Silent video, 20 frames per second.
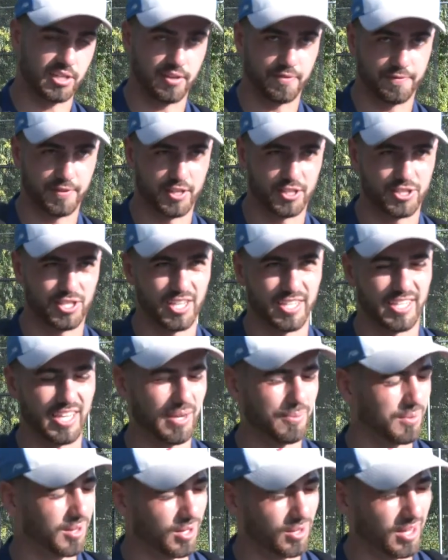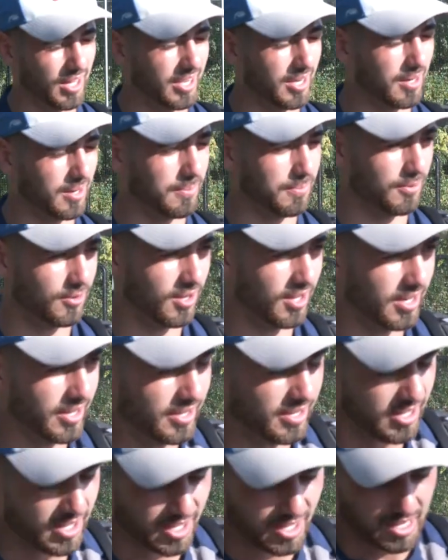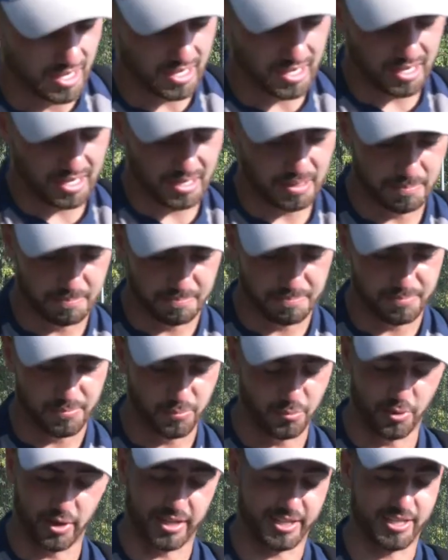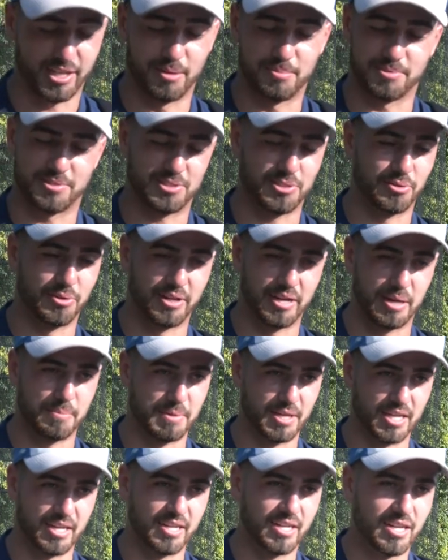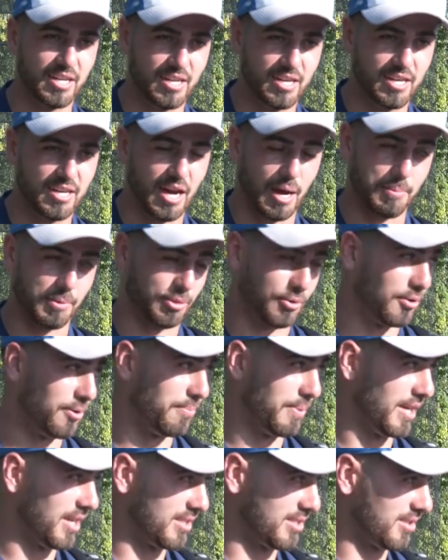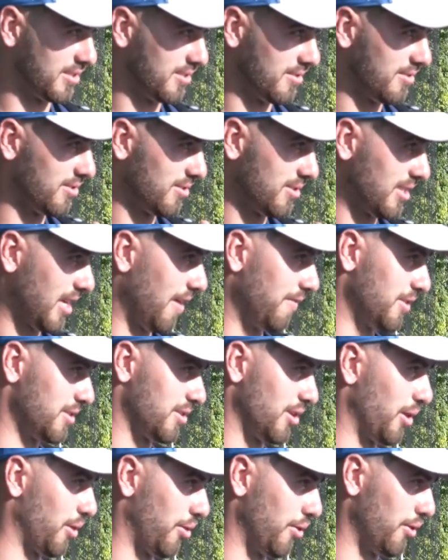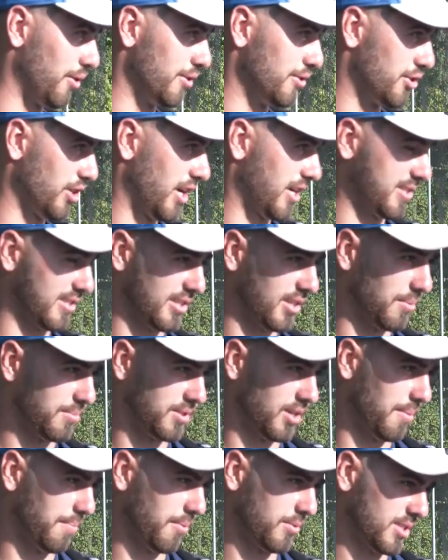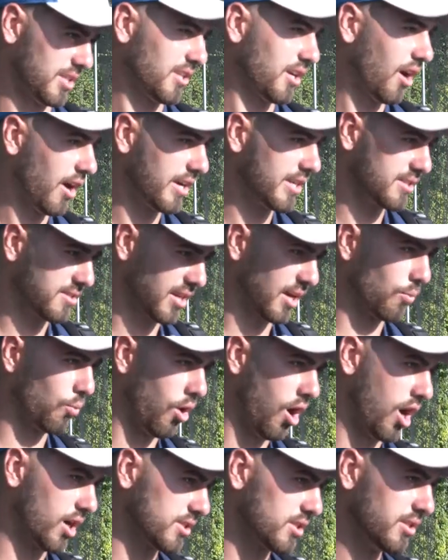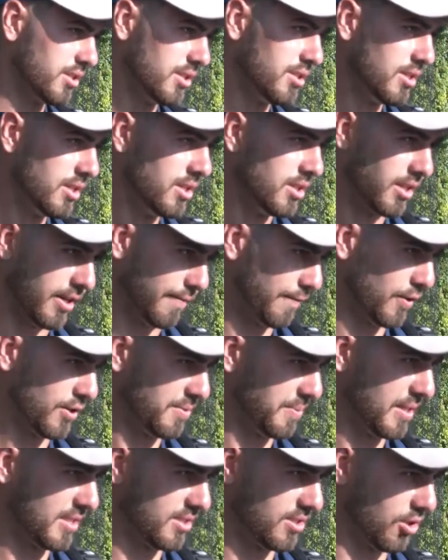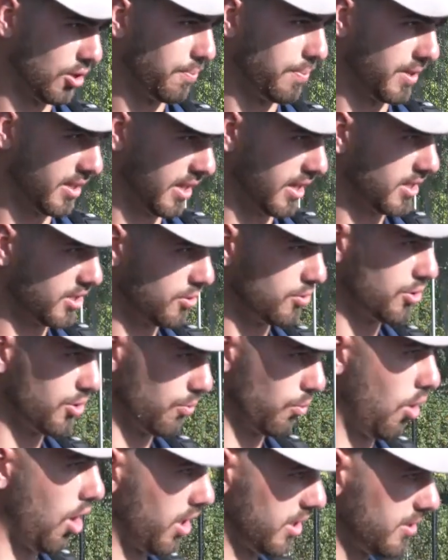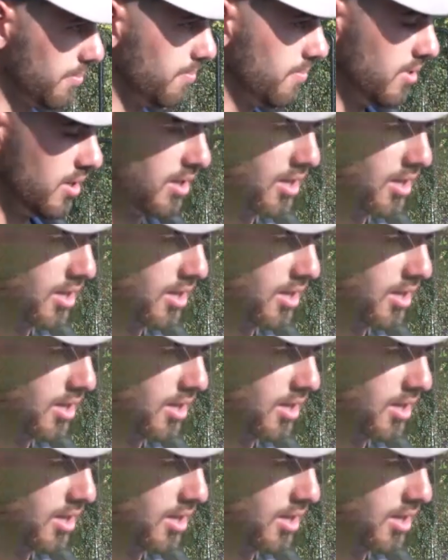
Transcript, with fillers: going to finish that game without letting out on. Um, when it comes to it, I mean, I'm at third base. Kevin's on third. Jackson comes up. I was like, all right, he's getting walked. Like first base is open. Like you should walk him.